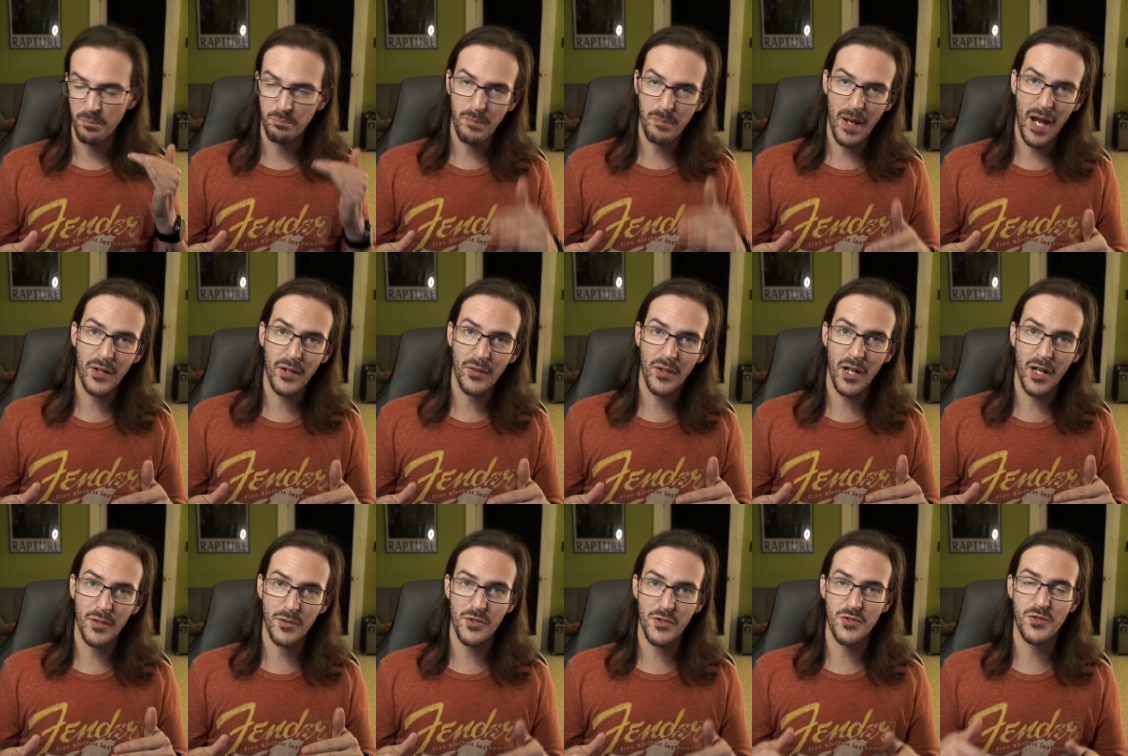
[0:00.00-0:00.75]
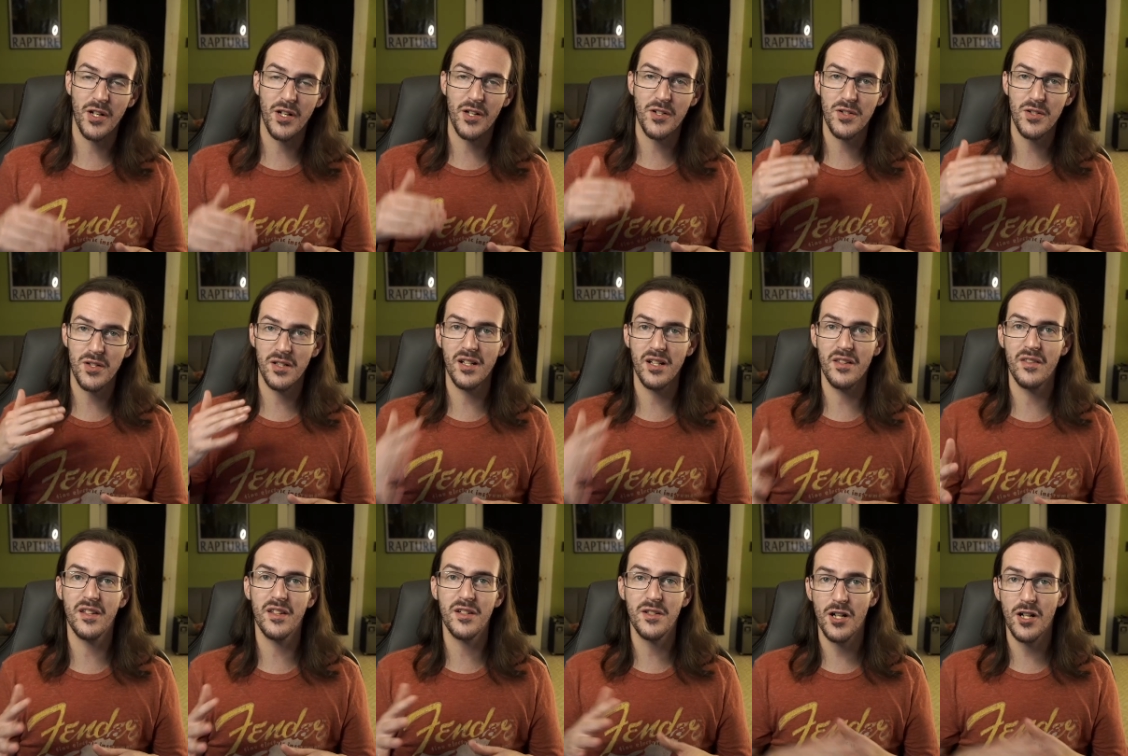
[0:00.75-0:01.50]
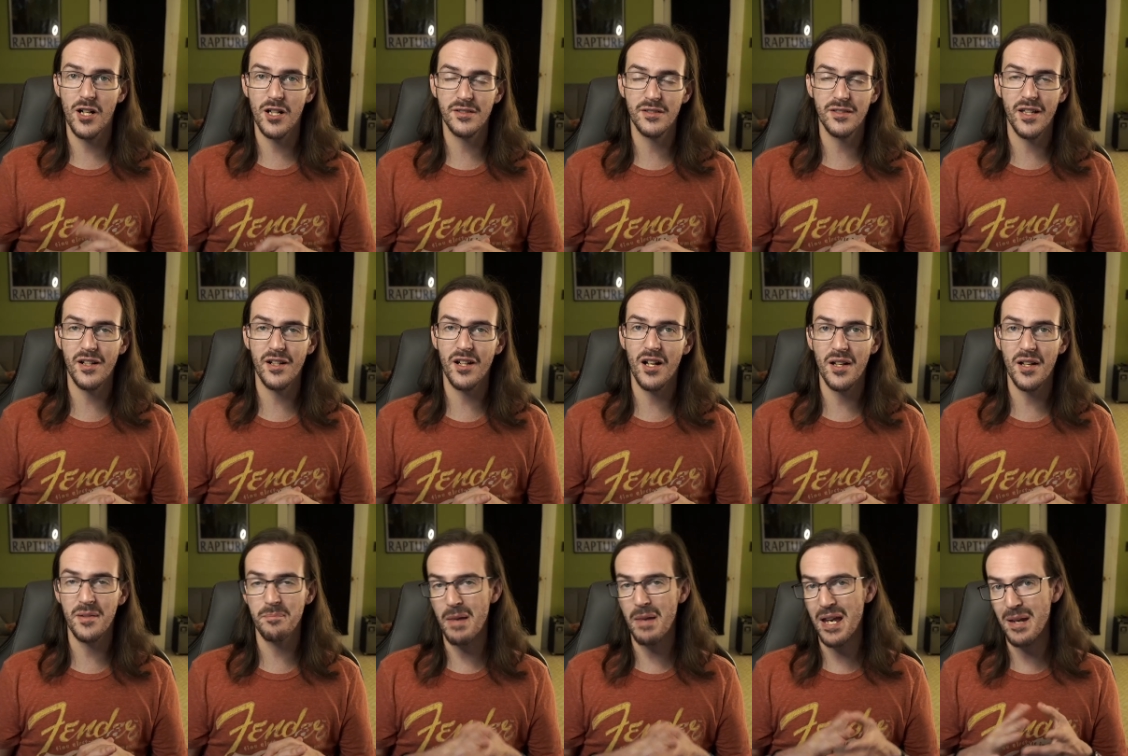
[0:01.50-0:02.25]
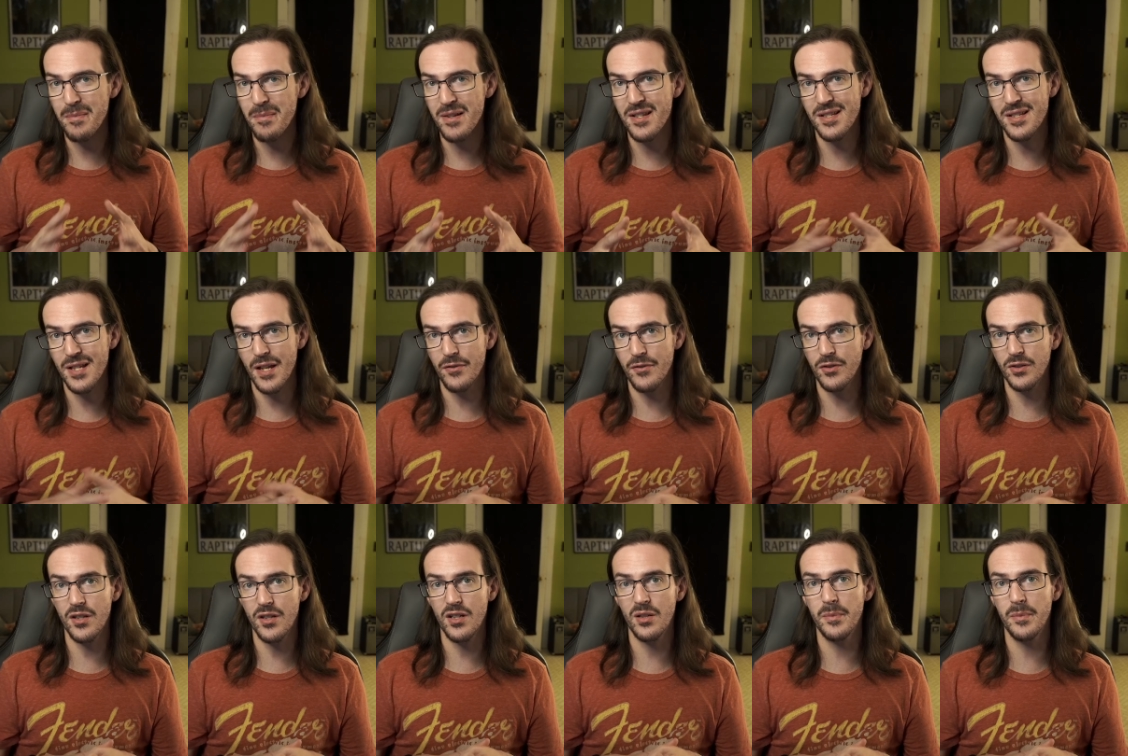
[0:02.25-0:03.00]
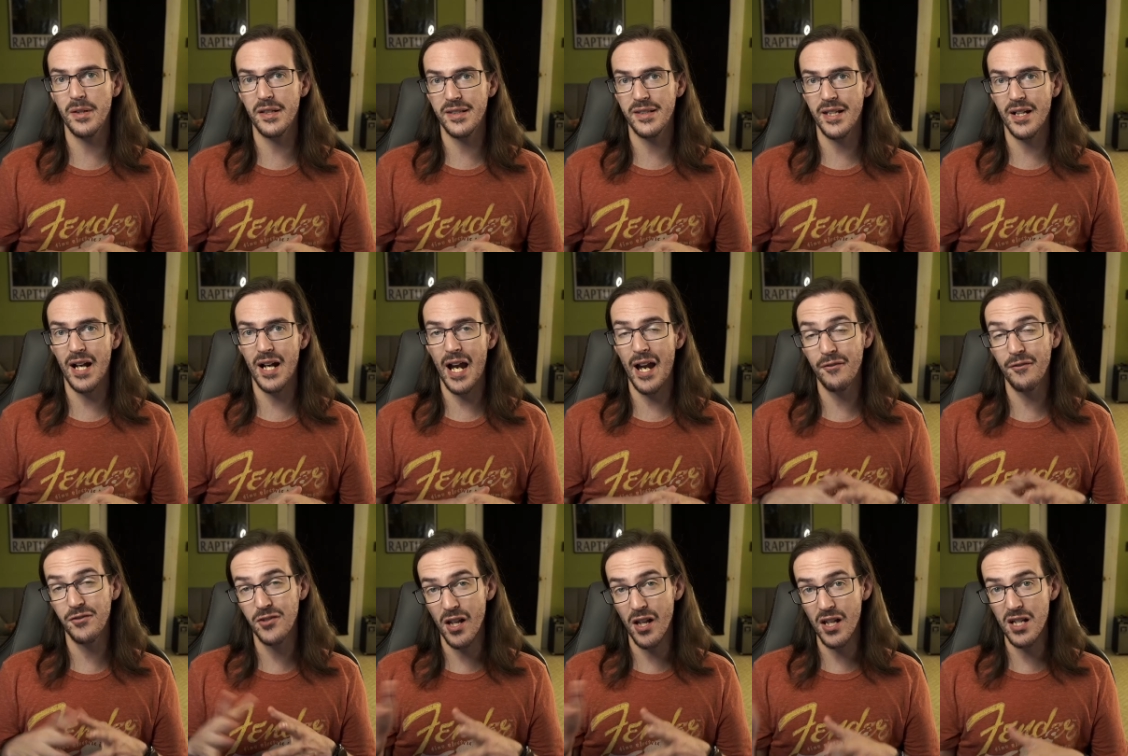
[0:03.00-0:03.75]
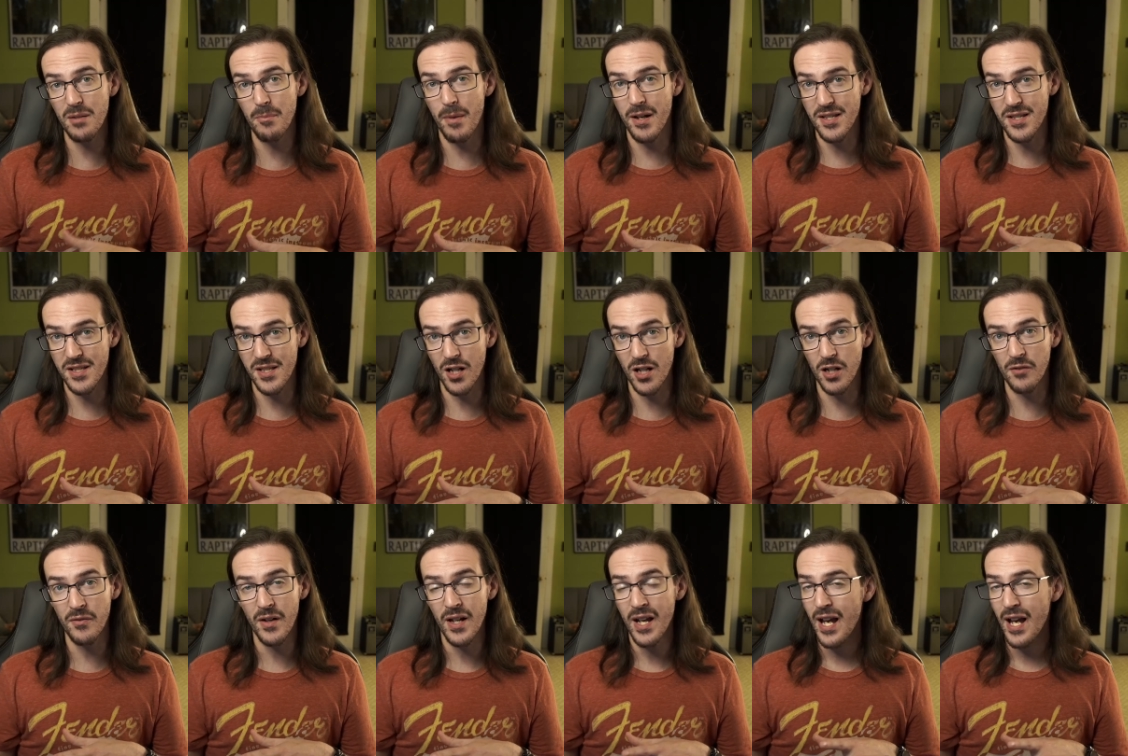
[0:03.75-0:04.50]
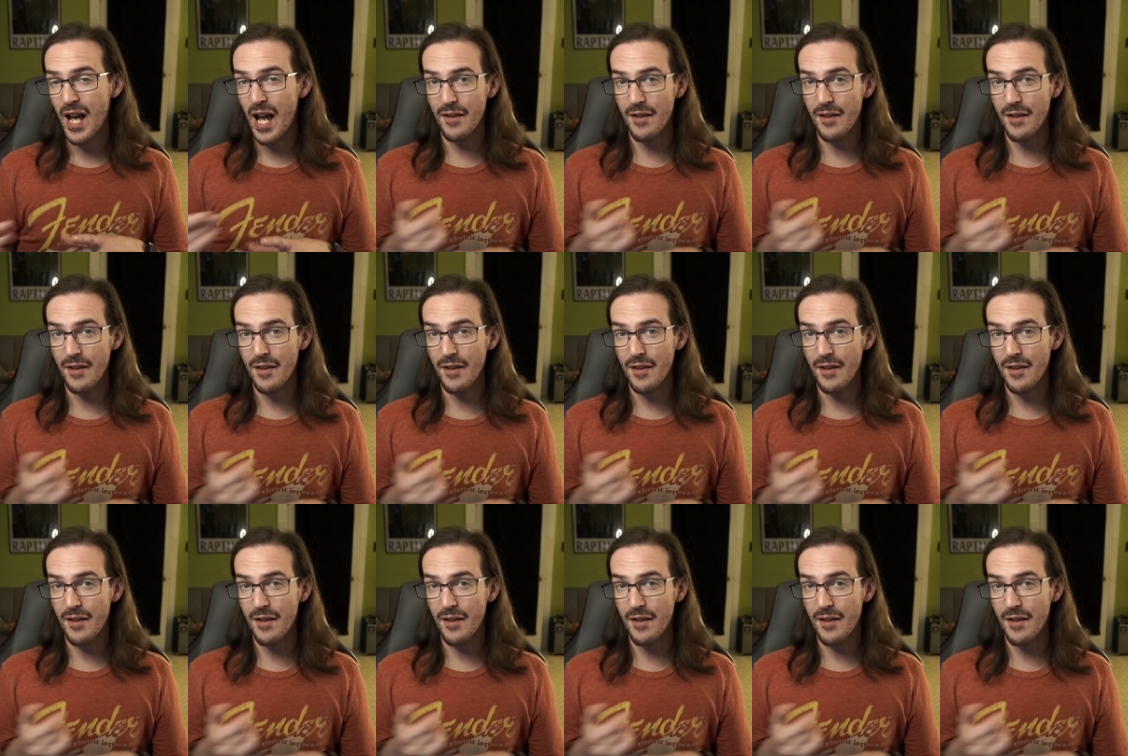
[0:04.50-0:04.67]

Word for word: background restriction and then turn that on, maybe save a little bit there. I've done it myself.